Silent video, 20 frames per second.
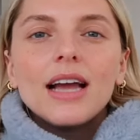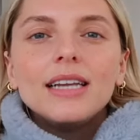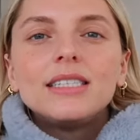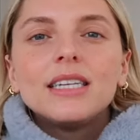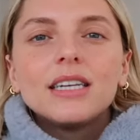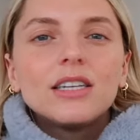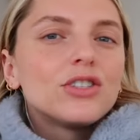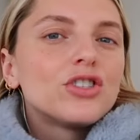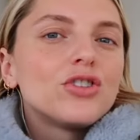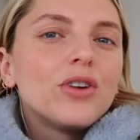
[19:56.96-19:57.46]

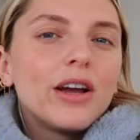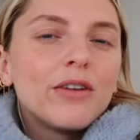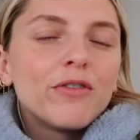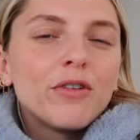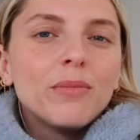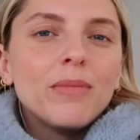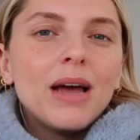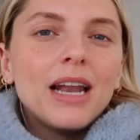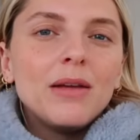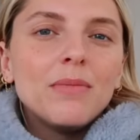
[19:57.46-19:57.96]
didn't drink
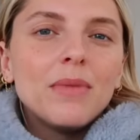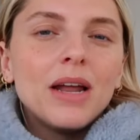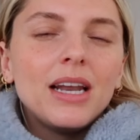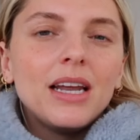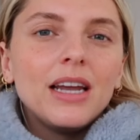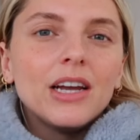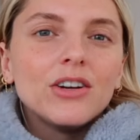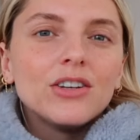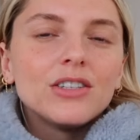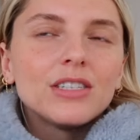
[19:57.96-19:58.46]
for many,
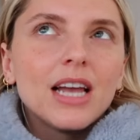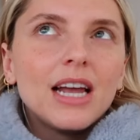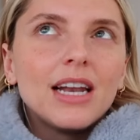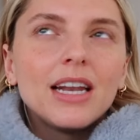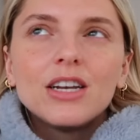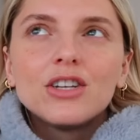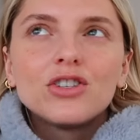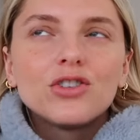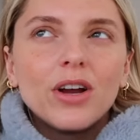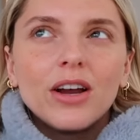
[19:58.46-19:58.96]
many years. I
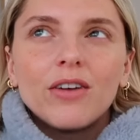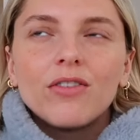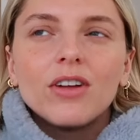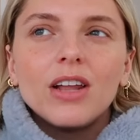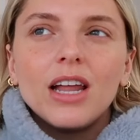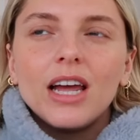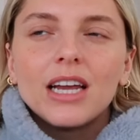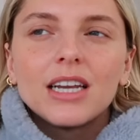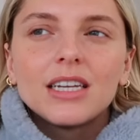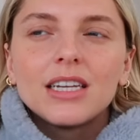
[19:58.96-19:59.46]
didn't drink for
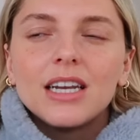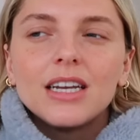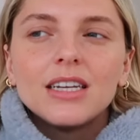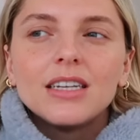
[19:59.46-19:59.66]
like